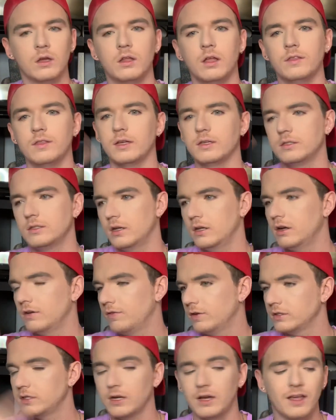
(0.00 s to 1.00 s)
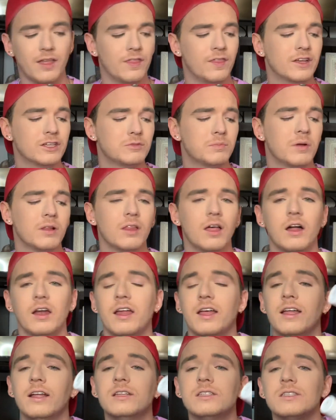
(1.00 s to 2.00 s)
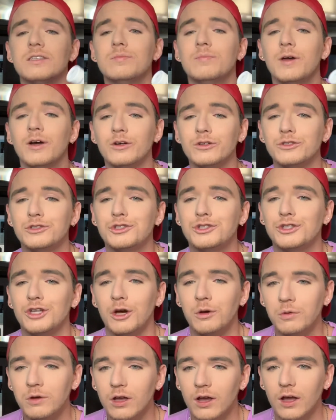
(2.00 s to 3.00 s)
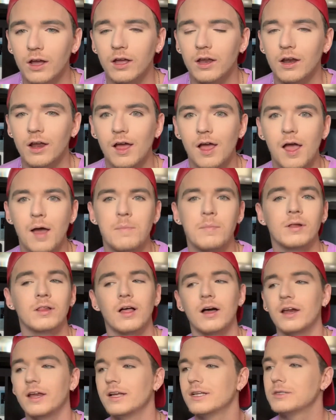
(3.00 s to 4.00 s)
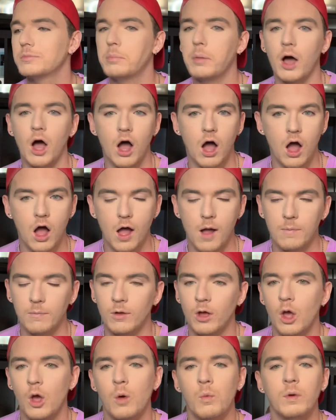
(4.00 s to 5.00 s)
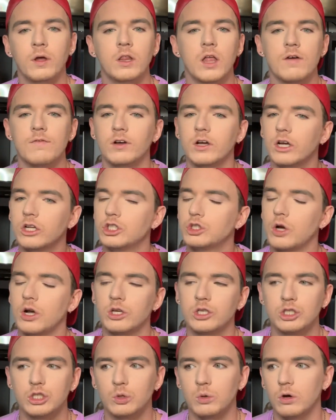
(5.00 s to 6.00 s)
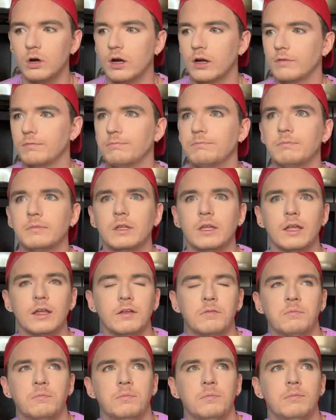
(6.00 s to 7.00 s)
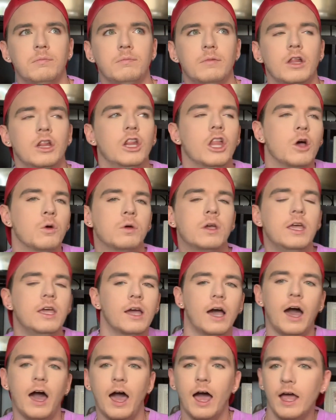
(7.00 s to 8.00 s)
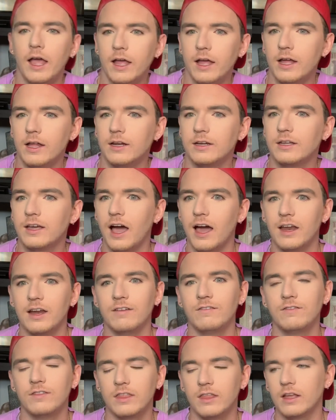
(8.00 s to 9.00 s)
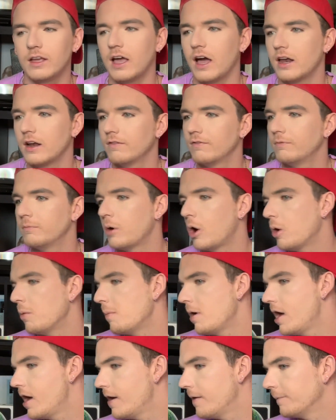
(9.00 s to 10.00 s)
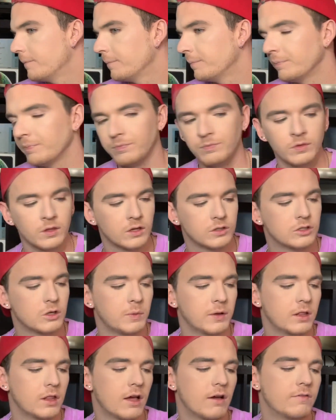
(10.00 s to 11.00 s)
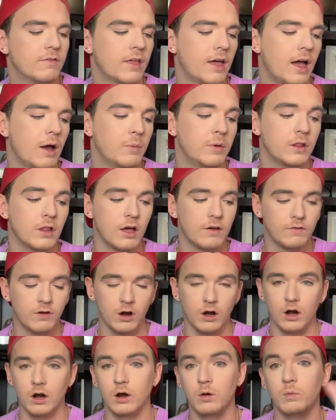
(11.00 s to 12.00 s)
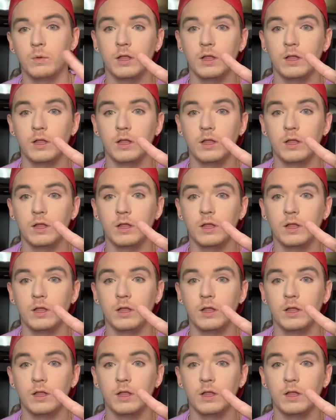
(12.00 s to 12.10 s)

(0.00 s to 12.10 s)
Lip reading: Let that sit here for a second. This Milani, it smells so good. Milani is bomb. We love a good drugstore, low-key, high-end kind of moment. So we love that. We love her.